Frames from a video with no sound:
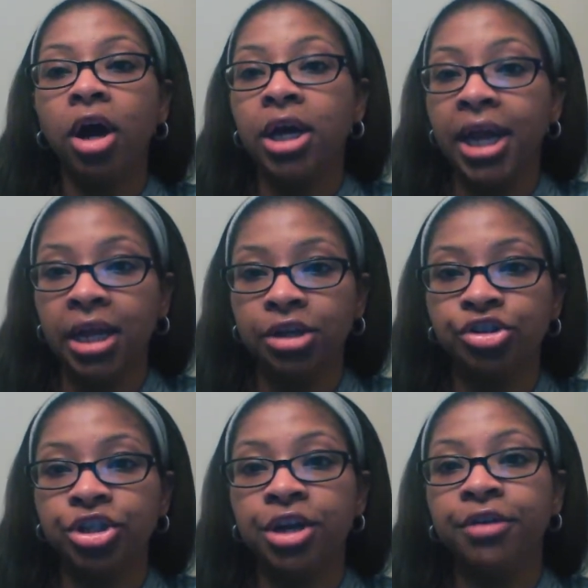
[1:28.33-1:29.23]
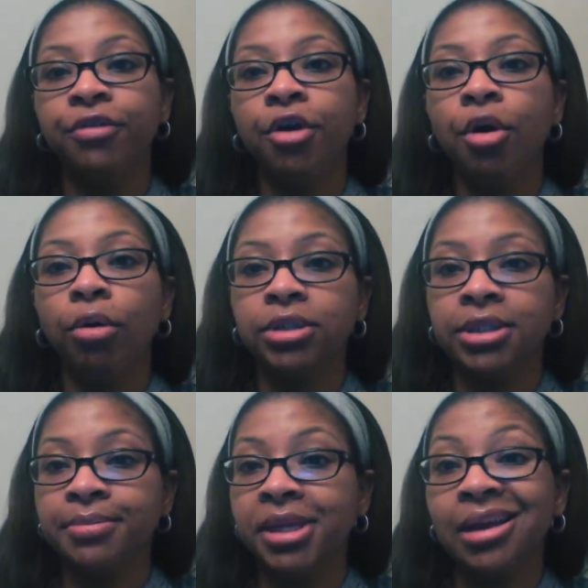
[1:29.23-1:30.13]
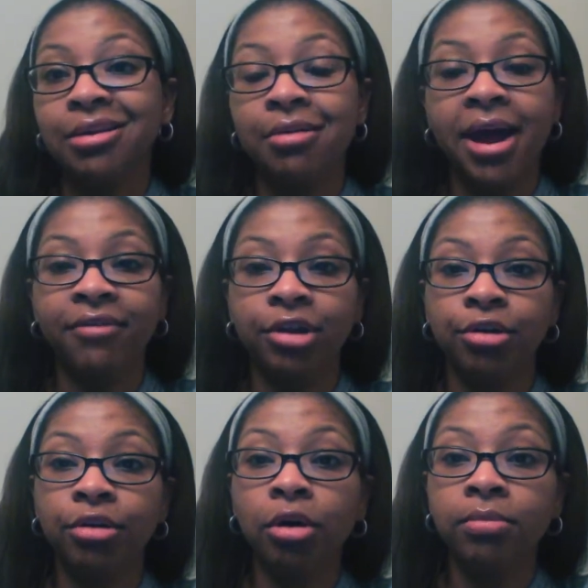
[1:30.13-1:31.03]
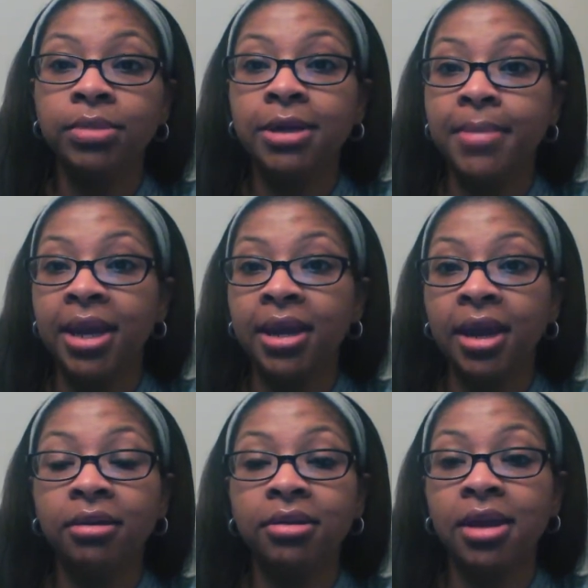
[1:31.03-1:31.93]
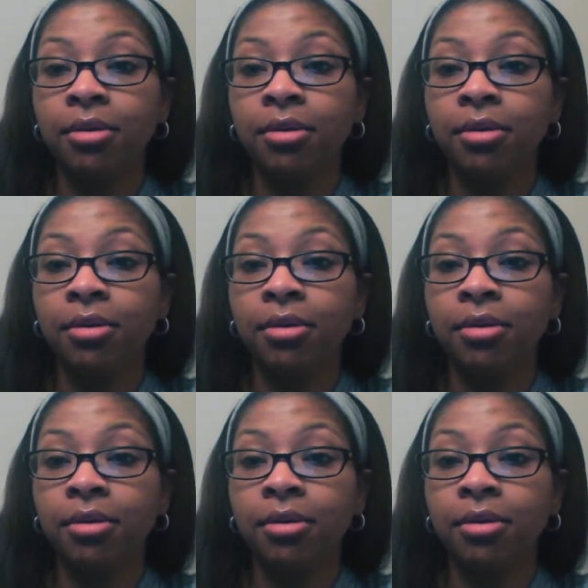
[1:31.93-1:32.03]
a handkerchief, or something that you have in your home to make it.